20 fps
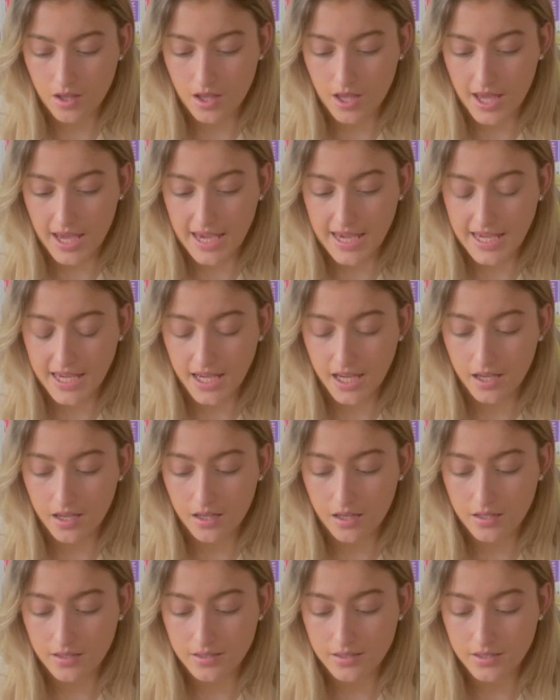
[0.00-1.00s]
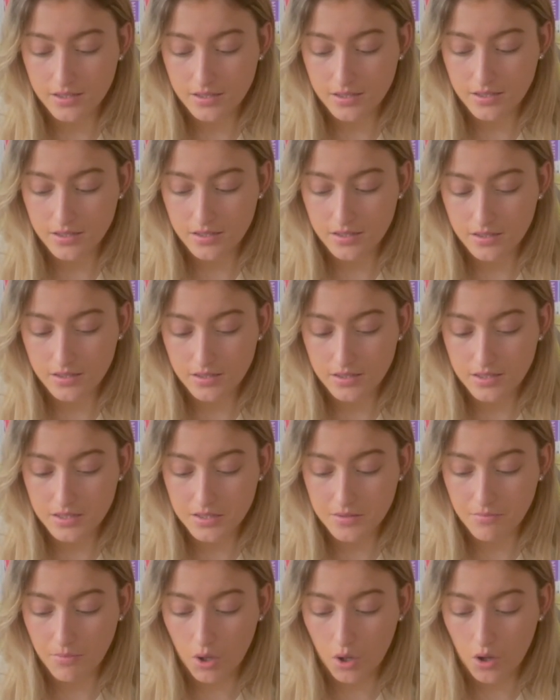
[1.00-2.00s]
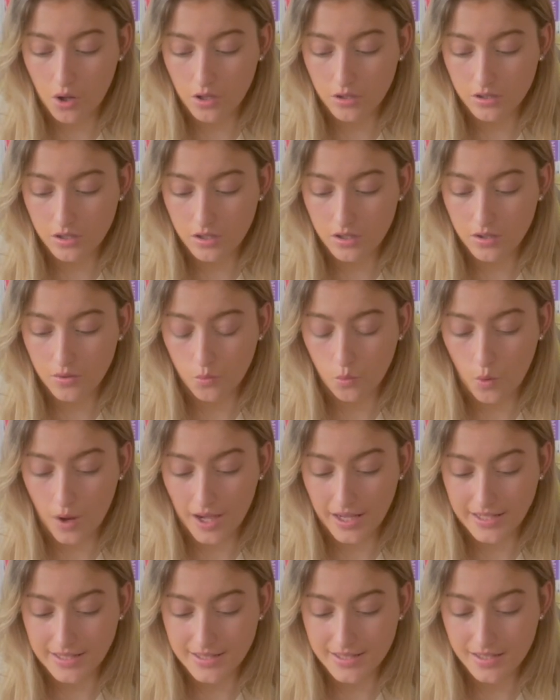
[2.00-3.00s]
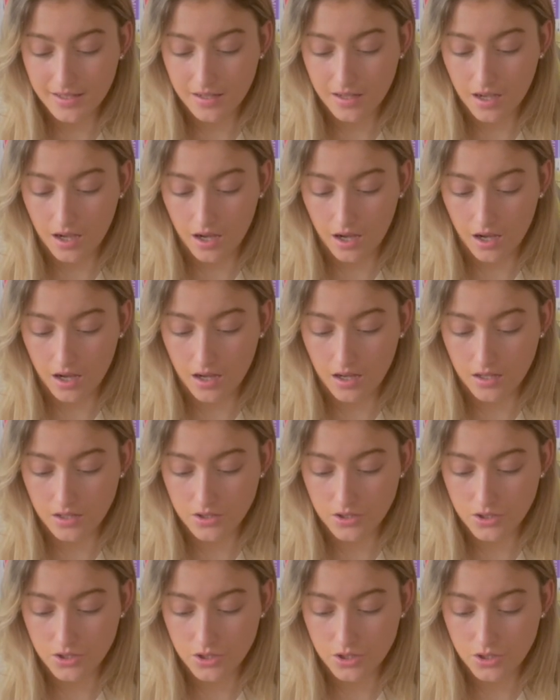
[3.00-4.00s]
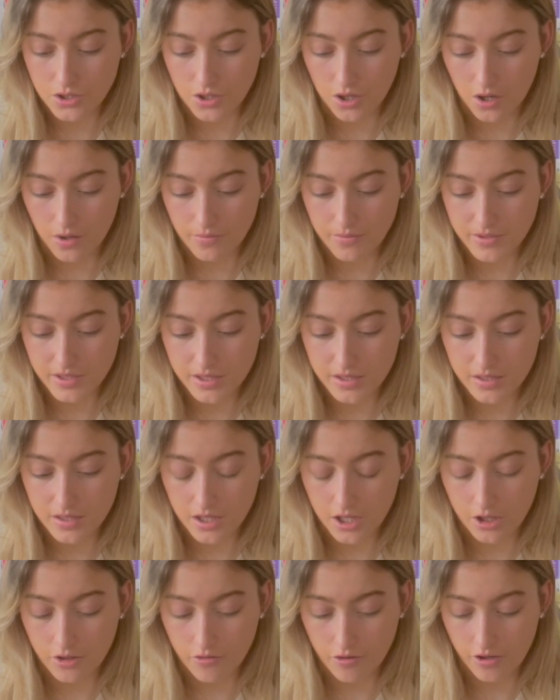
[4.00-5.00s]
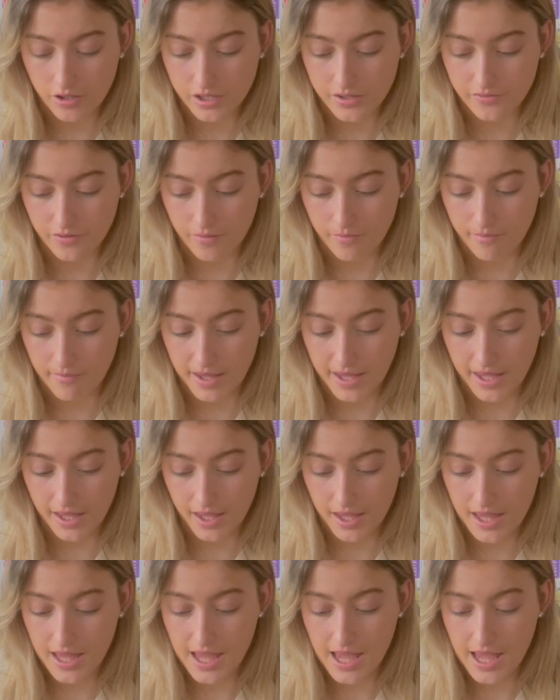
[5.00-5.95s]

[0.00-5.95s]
A small white car stopped across from me